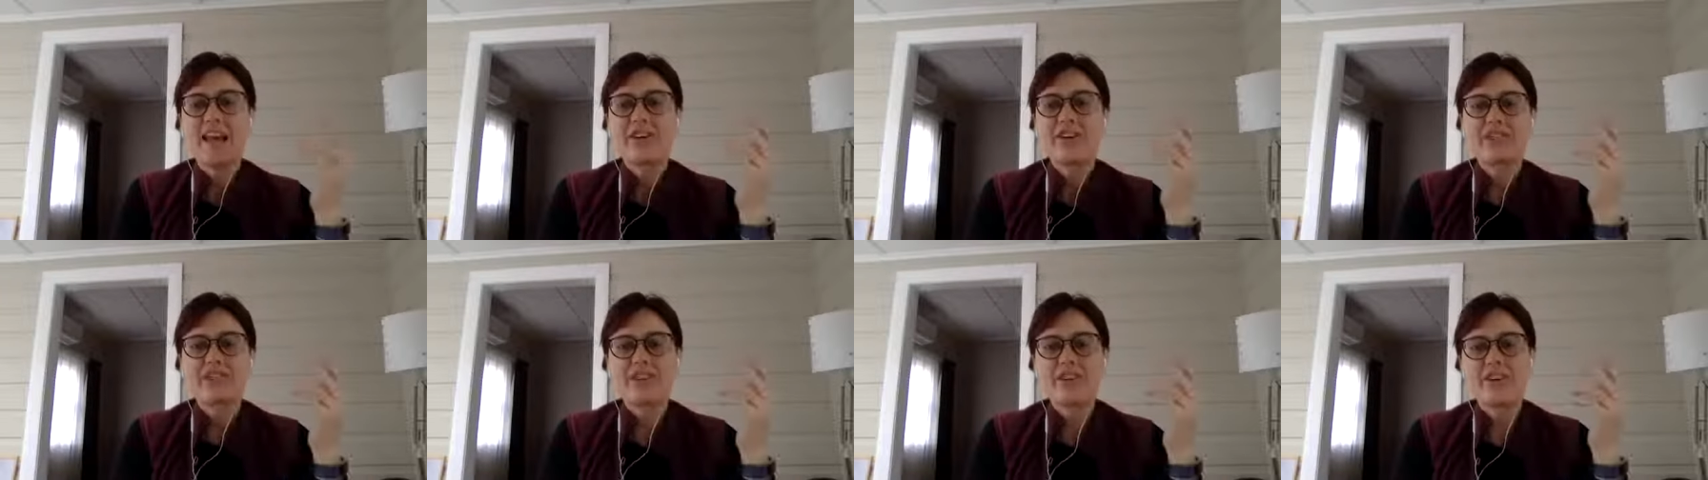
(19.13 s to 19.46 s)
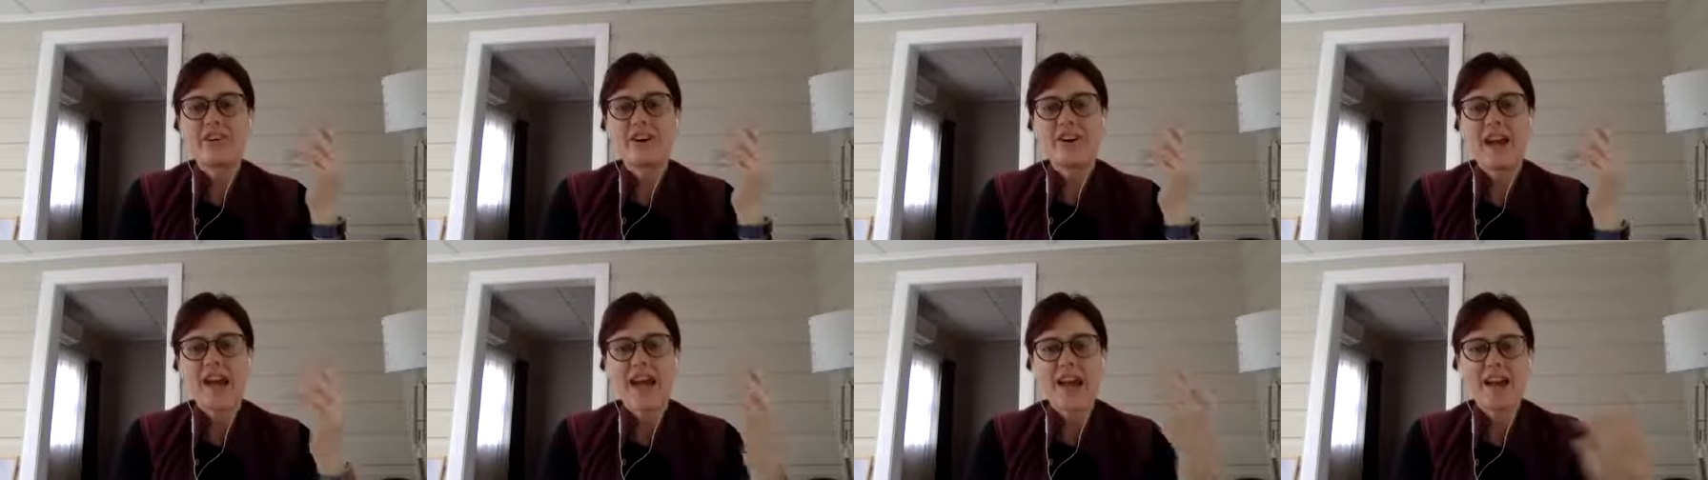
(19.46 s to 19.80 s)
for
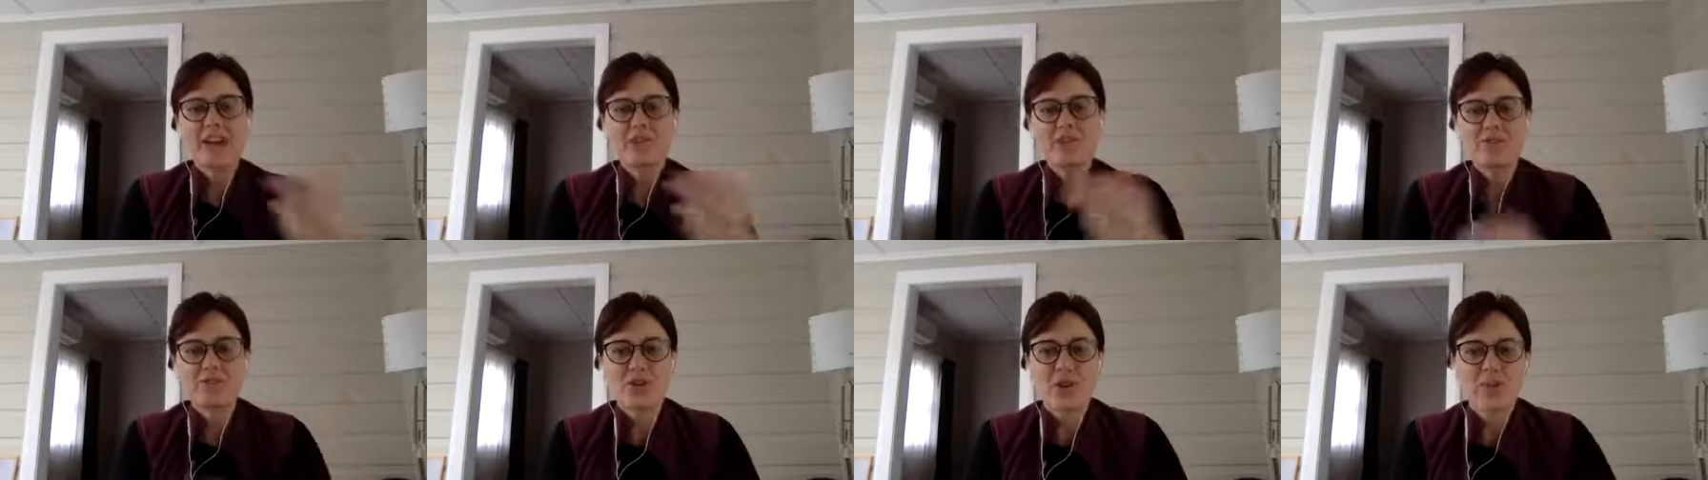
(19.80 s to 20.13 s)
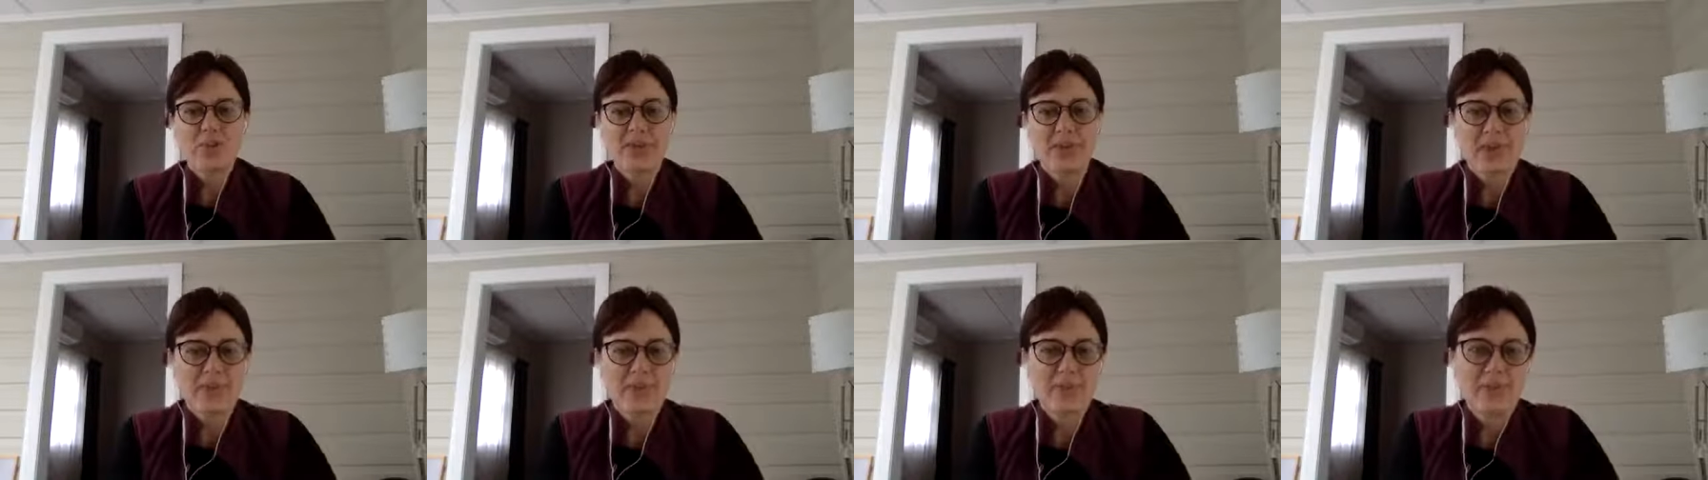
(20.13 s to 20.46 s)
our
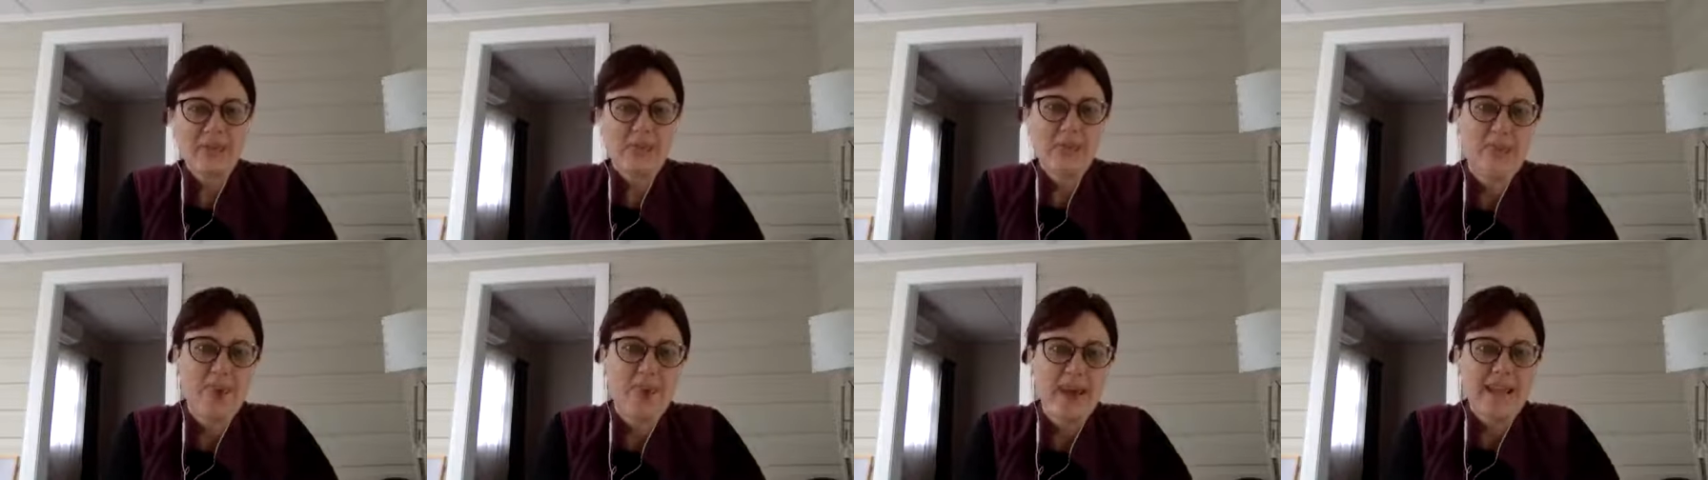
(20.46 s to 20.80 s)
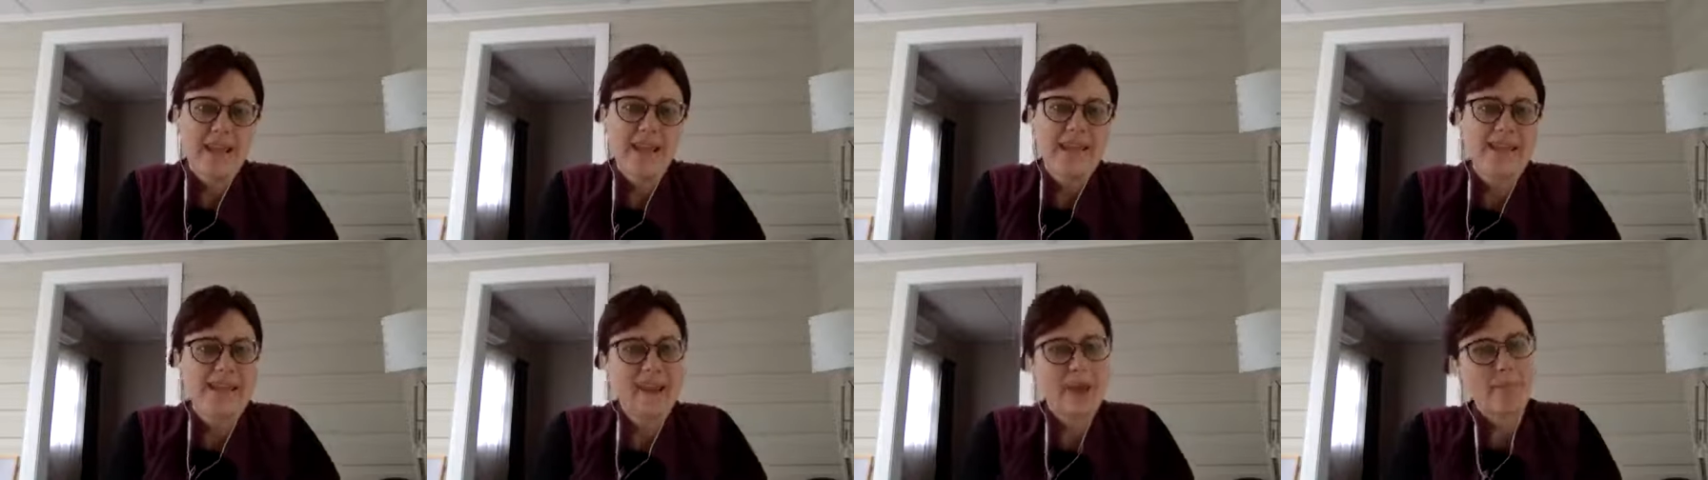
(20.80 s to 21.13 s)
JobKeeper
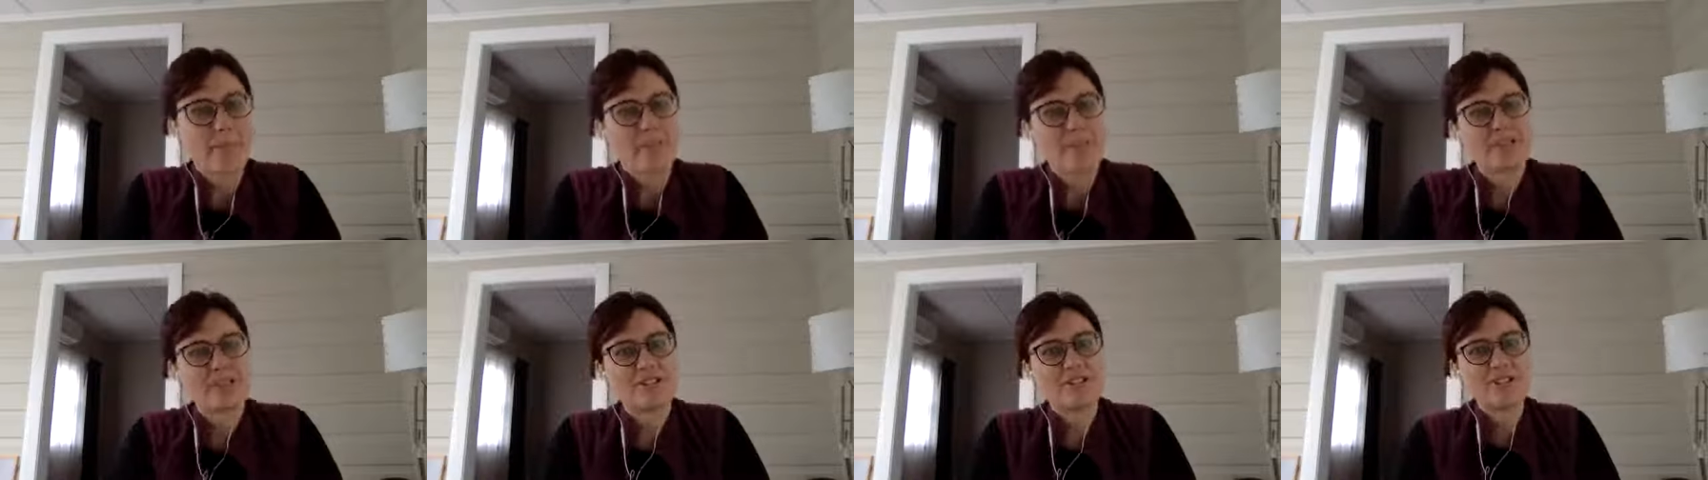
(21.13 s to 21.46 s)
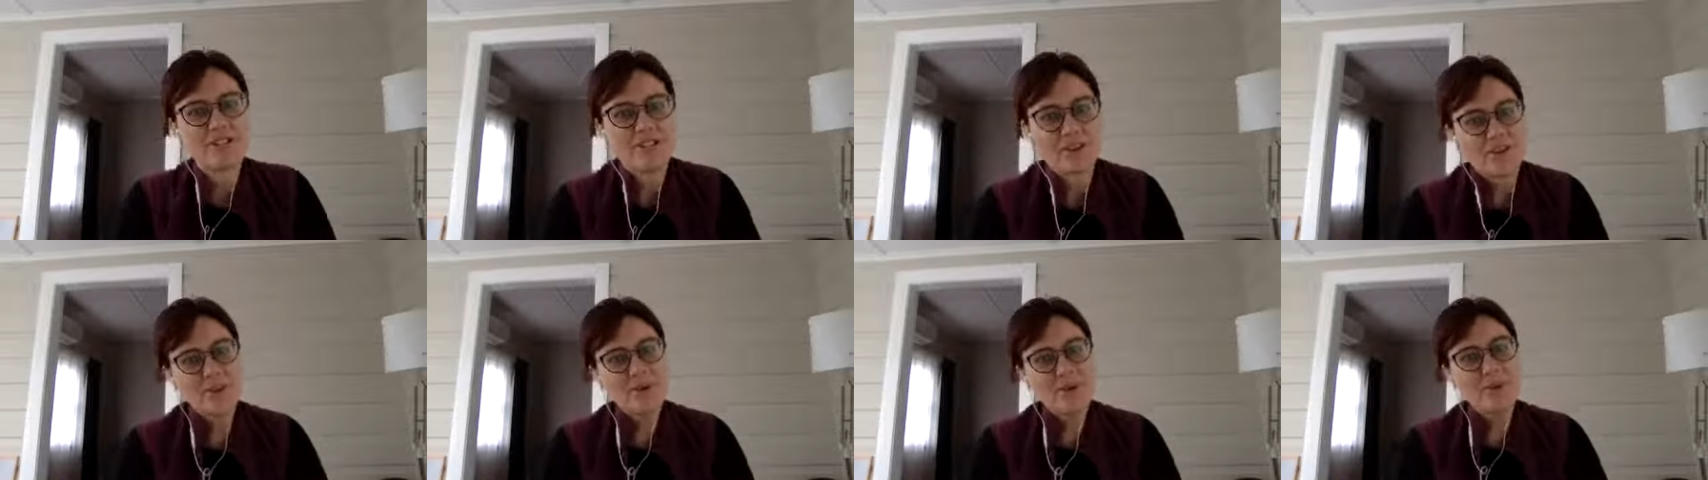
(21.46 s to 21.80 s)
week number
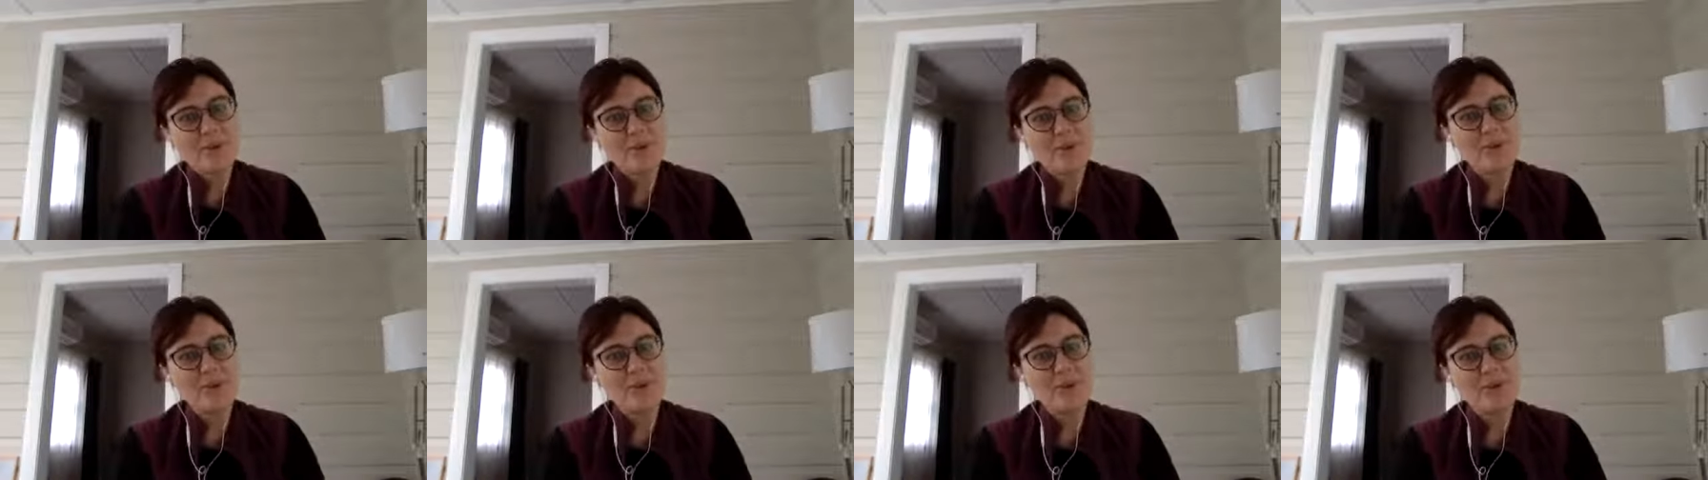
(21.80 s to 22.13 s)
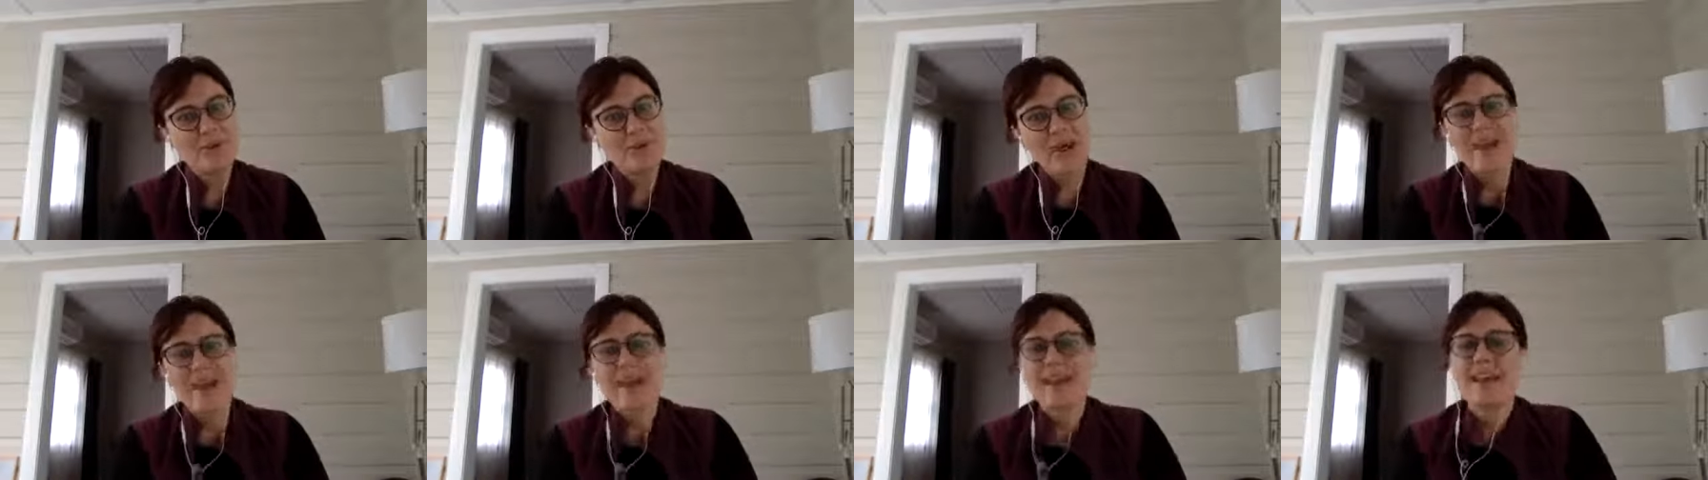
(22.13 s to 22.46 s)

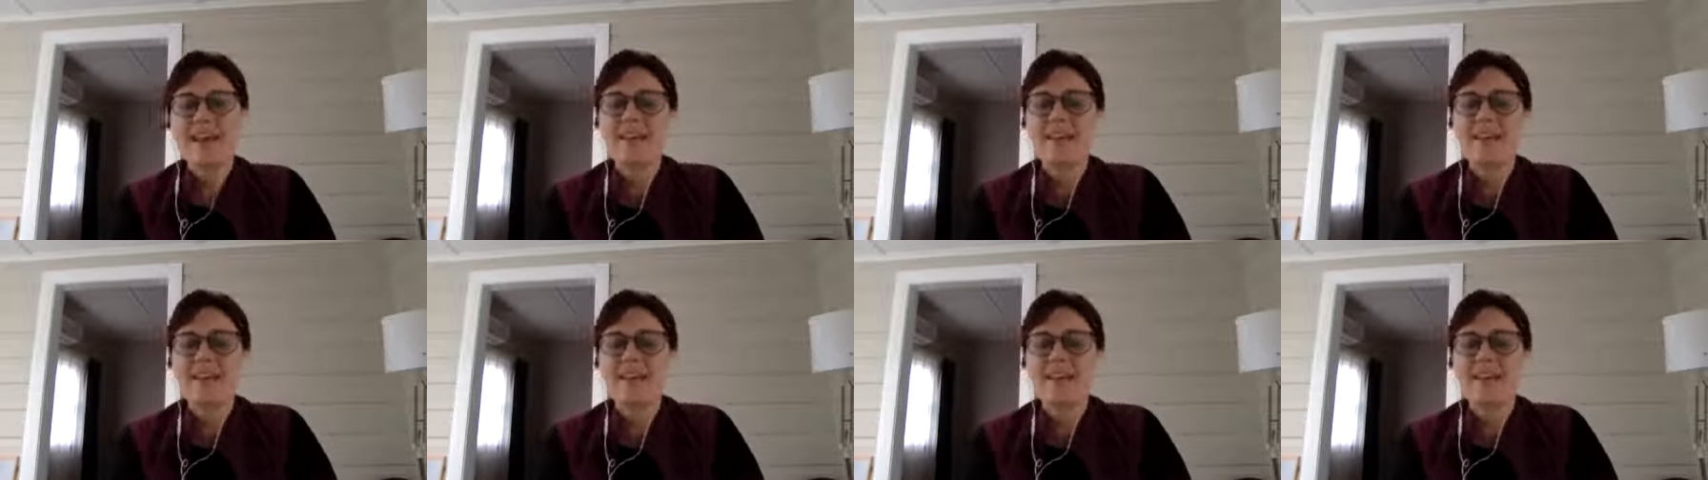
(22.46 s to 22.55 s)
two.